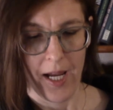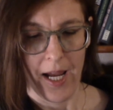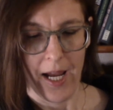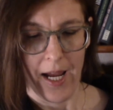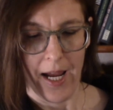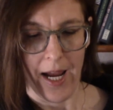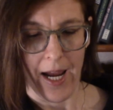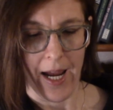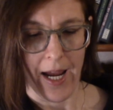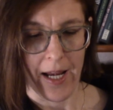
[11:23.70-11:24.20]

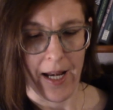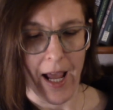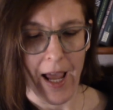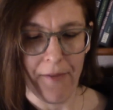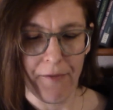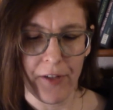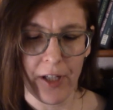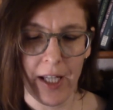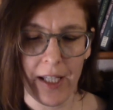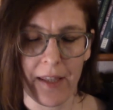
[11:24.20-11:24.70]
And I
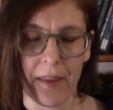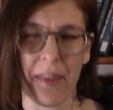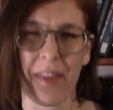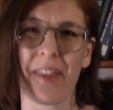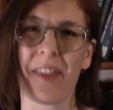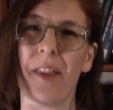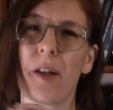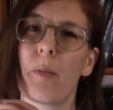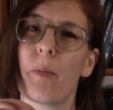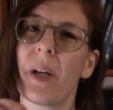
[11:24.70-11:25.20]
feel
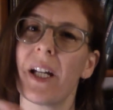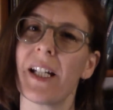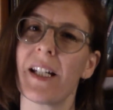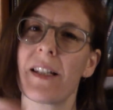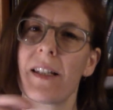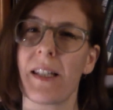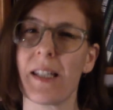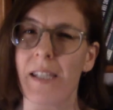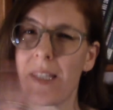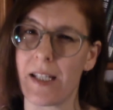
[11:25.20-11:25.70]
like the
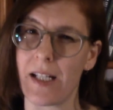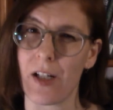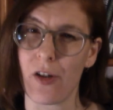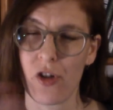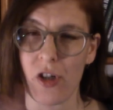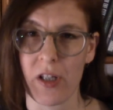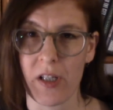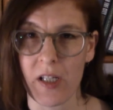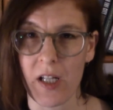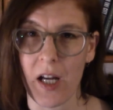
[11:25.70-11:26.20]
biggest
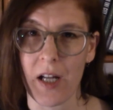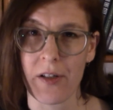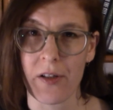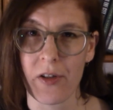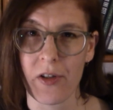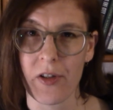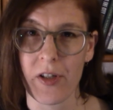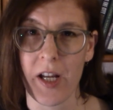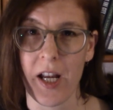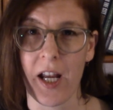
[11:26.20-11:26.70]
distinction to
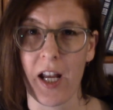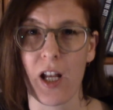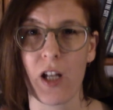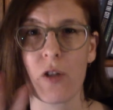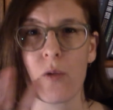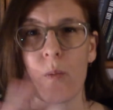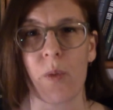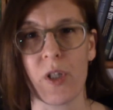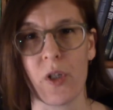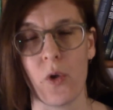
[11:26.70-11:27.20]

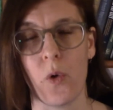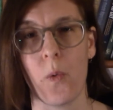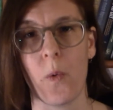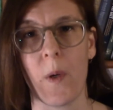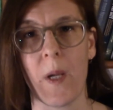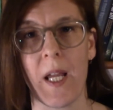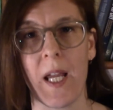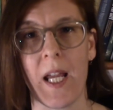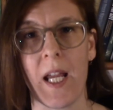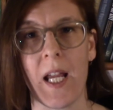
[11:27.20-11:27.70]
understand
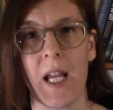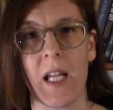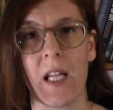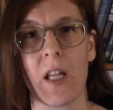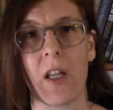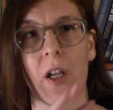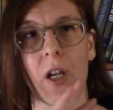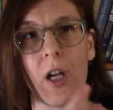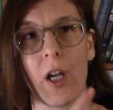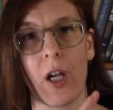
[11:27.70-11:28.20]
between
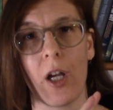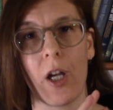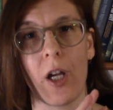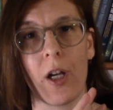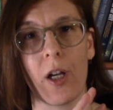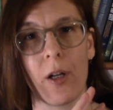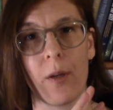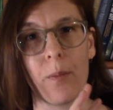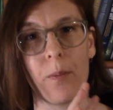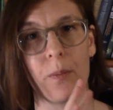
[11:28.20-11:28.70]

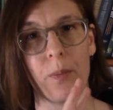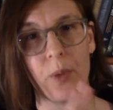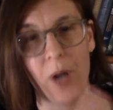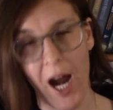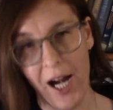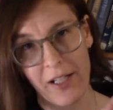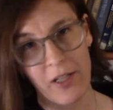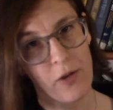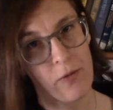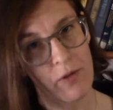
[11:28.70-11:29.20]
the
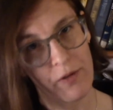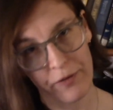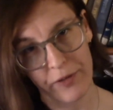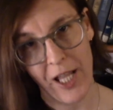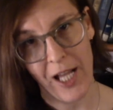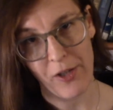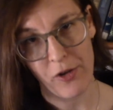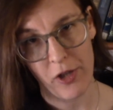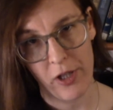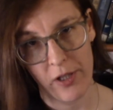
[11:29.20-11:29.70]
practice
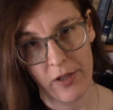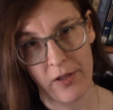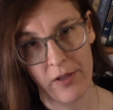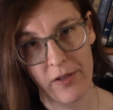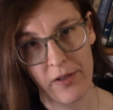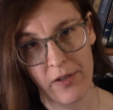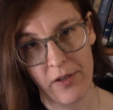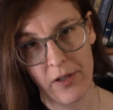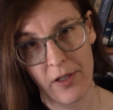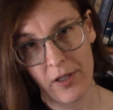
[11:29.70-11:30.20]

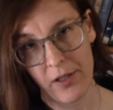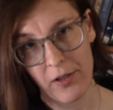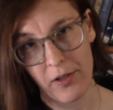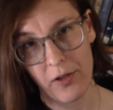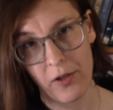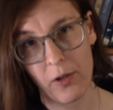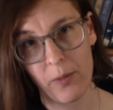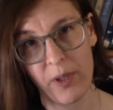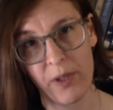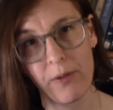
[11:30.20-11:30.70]
reflections
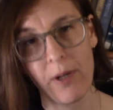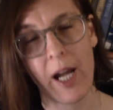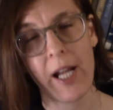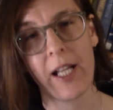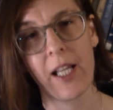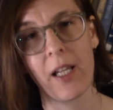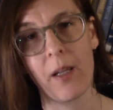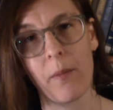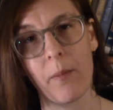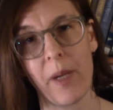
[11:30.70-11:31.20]
you'll be
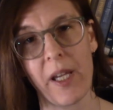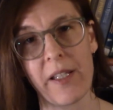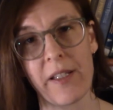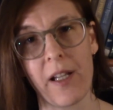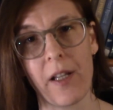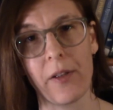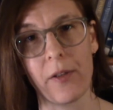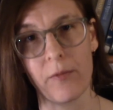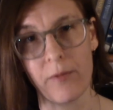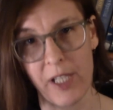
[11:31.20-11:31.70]
writing based
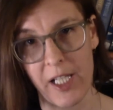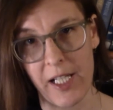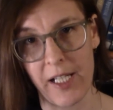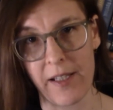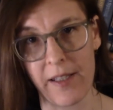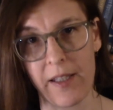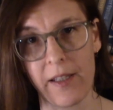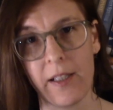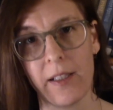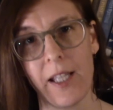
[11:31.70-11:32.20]
on the readings
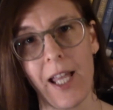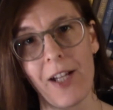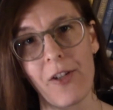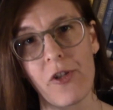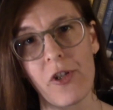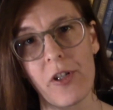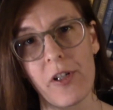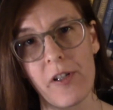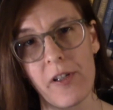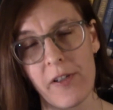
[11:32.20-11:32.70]
and the
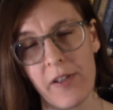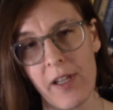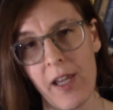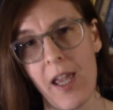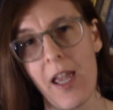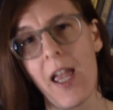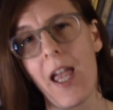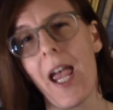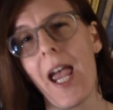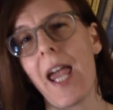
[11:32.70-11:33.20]
lectures,
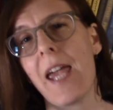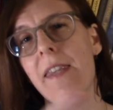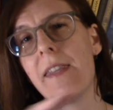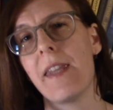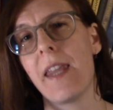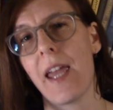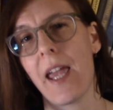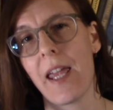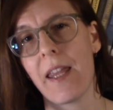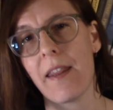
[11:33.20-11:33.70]
and
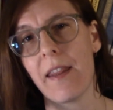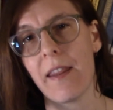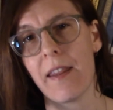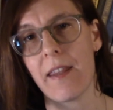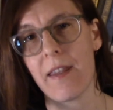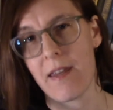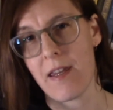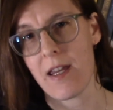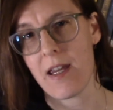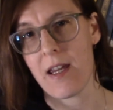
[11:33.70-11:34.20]
then
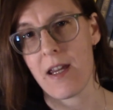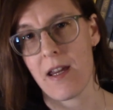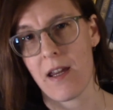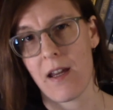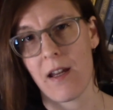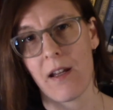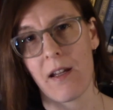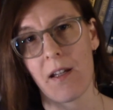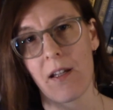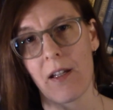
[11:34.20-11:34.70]

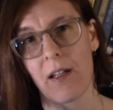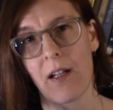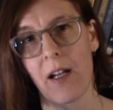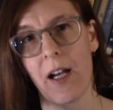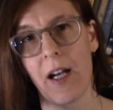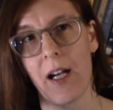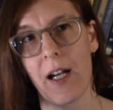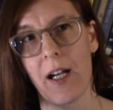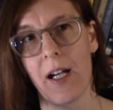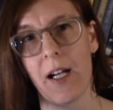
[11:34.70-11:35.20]
the
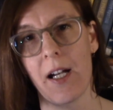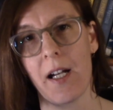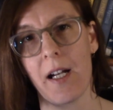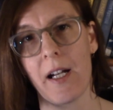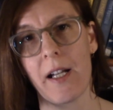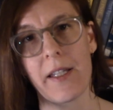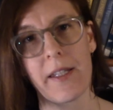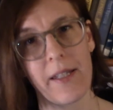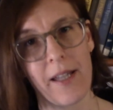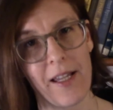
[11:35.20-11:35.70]

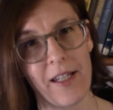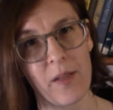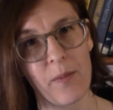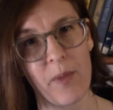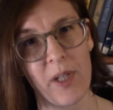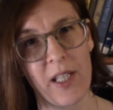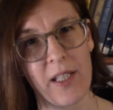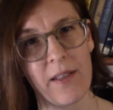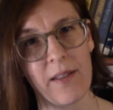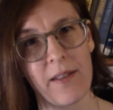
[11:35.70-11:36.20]

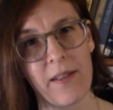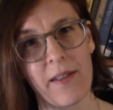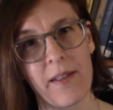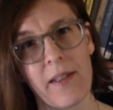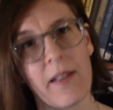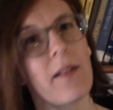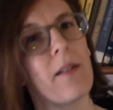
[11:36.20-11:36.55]
assessments